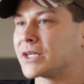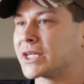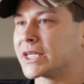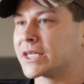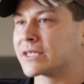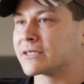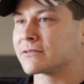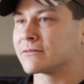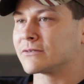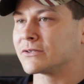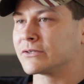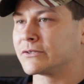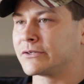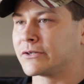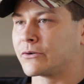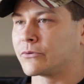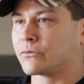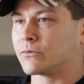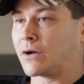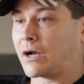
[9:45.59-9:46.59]
And you
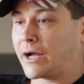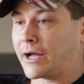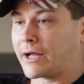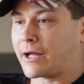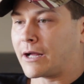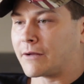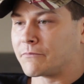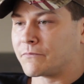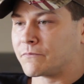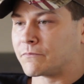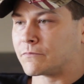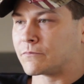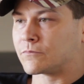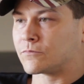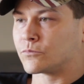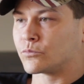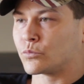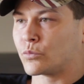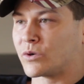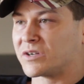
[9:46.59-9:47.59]
know, I
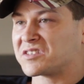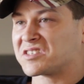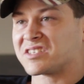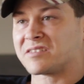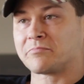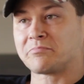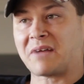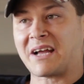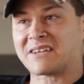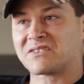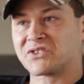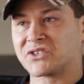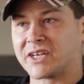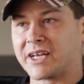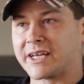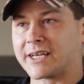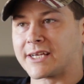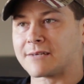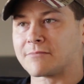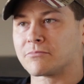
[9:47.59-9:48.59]
wasn't in bad
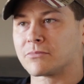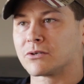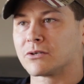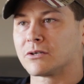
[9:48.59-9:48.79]
shape.